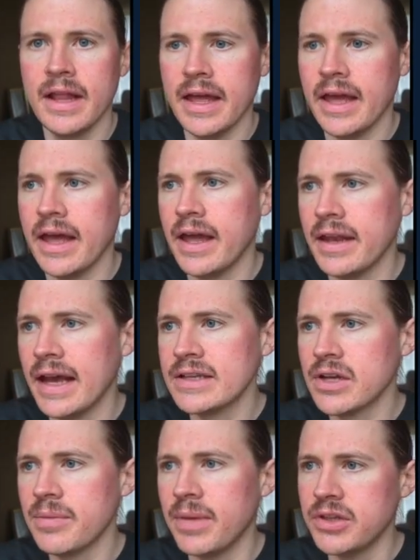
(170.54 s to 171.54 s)
And
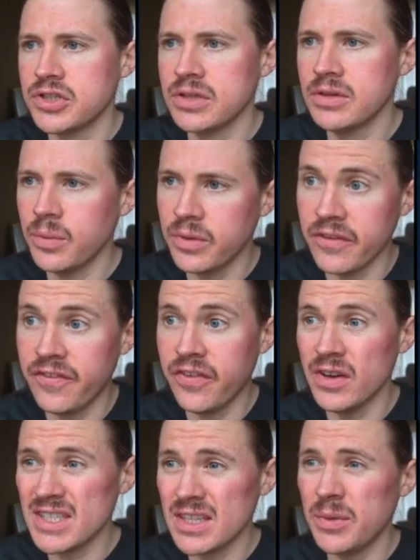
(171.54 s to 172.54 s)
as I mentioned, the
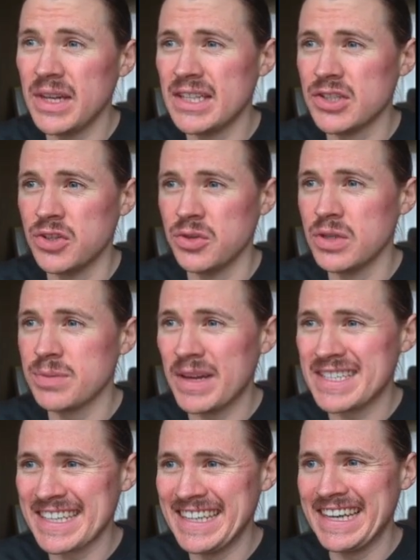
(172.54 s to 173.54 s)
first thing we need to do is
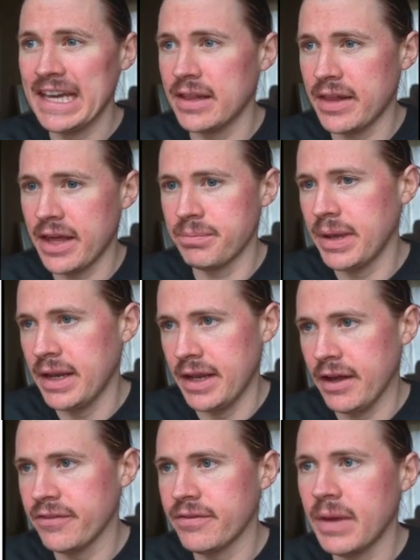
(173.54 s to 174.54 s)
basically get that
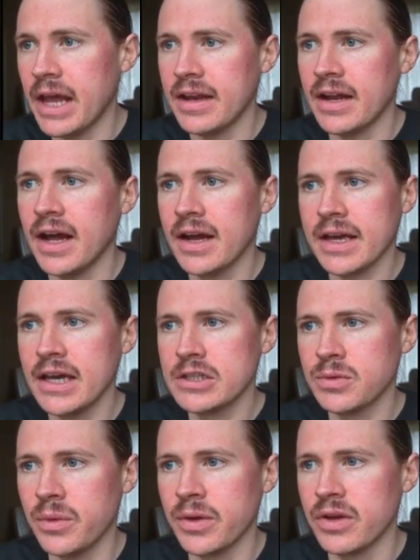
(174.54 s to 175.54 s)
PDF. And in our
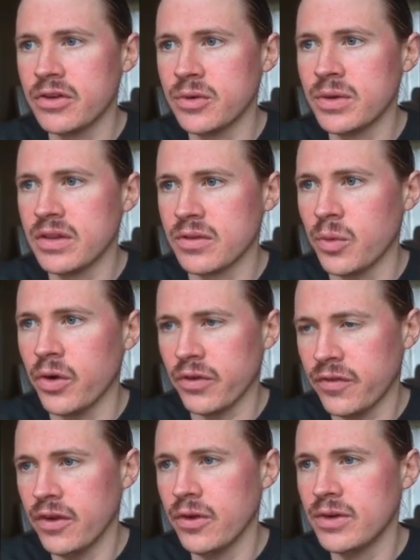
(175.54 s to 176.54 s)
case, what we're going to do in this
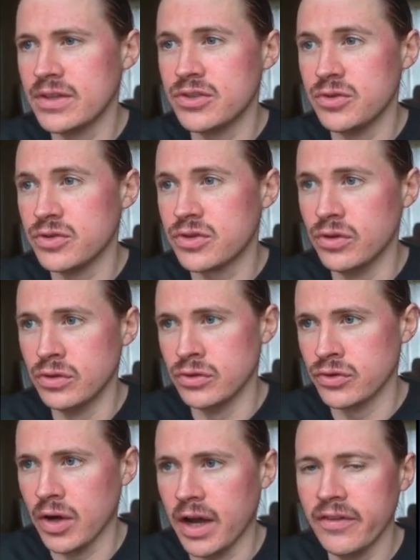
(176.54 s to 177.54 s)
workflow is use Google
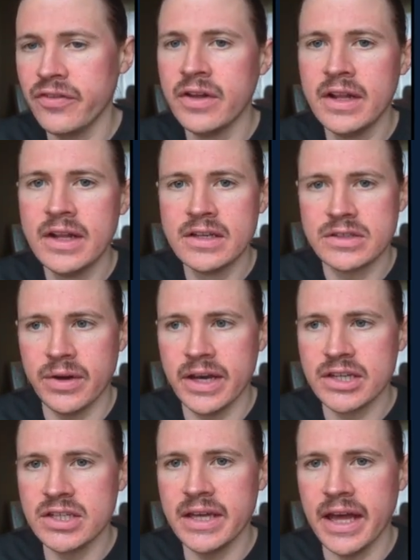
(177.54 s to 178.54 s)
Drive. So I
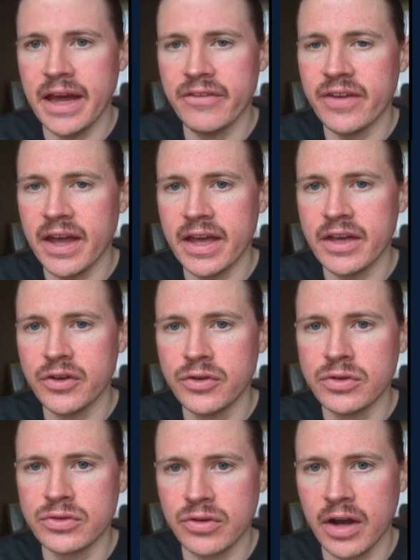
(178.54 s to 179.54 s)
actually have a
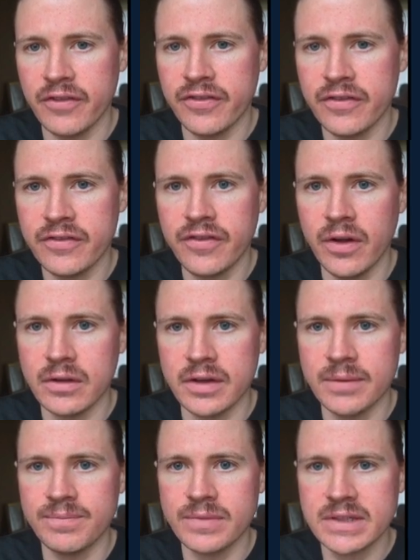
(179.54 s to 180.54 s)
Google Drive
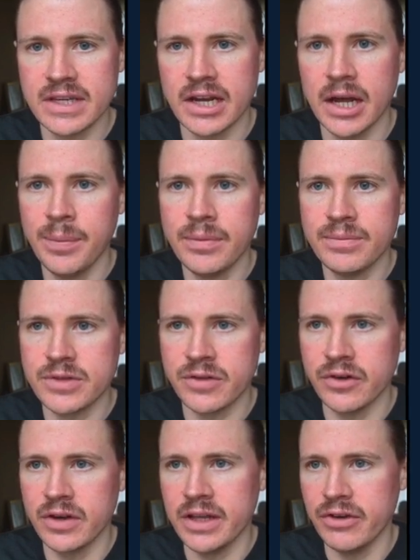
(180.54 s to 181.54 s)
folder set up. So
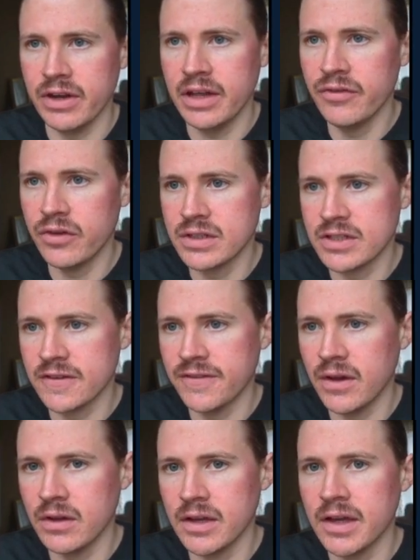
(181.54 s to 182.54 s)
I've got here an invoices
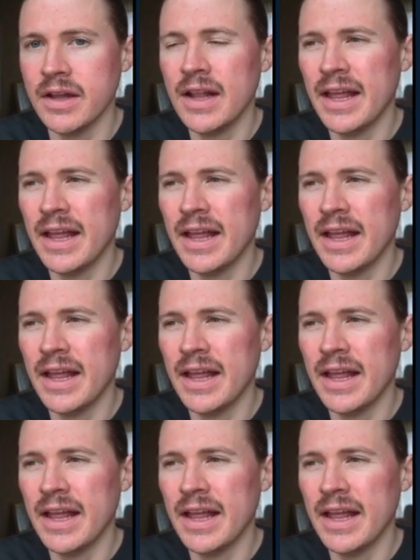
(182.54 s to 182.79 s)
folder.